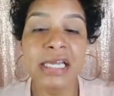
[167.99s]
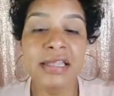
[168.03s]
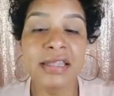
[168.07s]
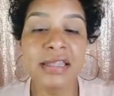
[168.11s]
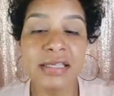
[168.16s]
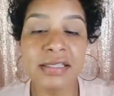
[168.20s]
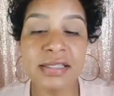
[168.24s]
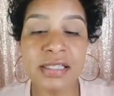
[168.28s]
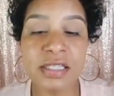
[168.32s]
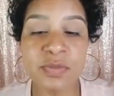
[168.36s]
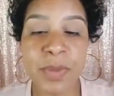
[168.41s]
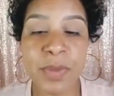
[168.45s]

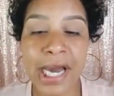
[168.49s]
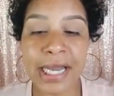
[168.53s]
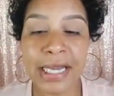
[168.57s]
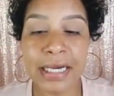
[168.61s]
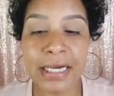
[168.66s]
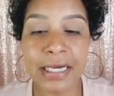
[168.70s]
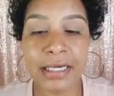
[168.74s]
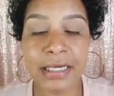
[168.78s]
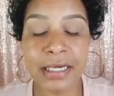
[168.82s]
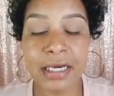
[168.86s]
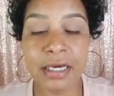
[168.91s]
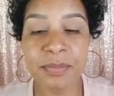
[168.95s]
This is by
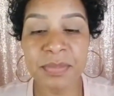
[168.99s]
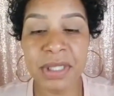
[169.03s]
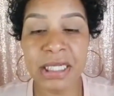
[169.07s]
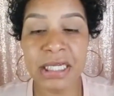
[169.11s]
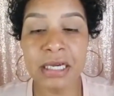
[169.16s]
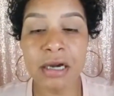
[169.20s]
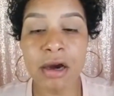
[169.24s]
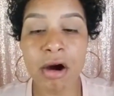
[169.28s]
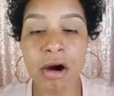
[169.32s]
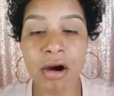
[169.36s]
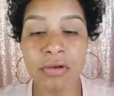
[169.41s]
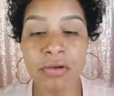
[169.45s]
a company
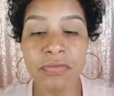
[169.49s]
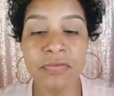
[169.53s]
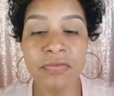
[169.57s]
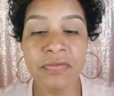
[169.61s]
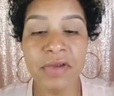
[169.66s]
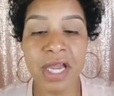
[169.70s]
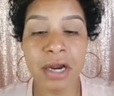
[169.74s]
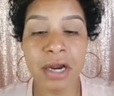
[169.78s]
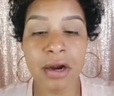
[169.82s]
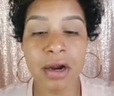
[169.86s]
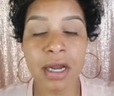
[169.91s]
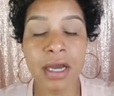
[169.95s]
called
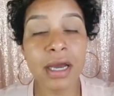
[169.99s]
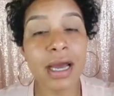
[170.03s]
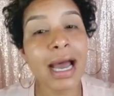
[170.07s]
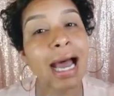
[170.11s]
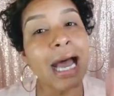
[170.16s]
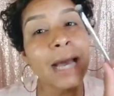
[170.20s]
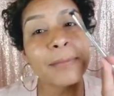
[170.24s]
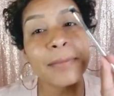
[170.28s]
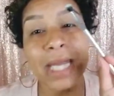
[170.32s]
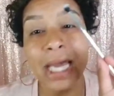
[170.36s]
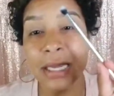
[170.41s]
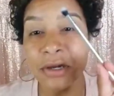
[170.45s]
Farrah.
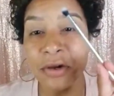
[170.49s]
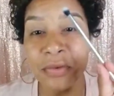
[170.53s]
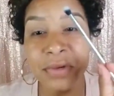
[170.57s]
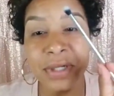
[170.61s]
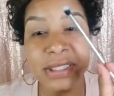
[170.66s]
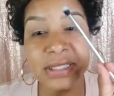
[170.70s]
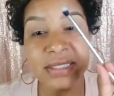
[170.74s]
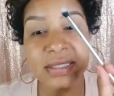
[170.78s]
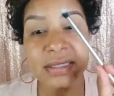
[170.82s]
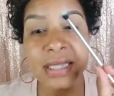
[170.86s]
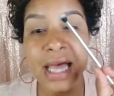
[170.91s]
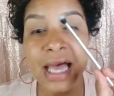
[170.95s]
I'm not going
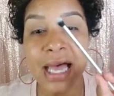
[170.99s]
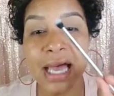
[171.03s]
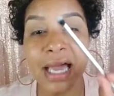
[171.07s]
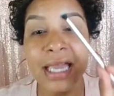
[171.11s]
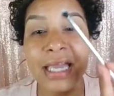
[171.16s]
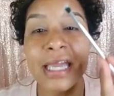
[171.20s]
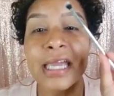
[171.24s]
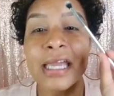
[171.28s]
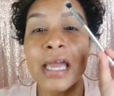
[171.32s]
to lie.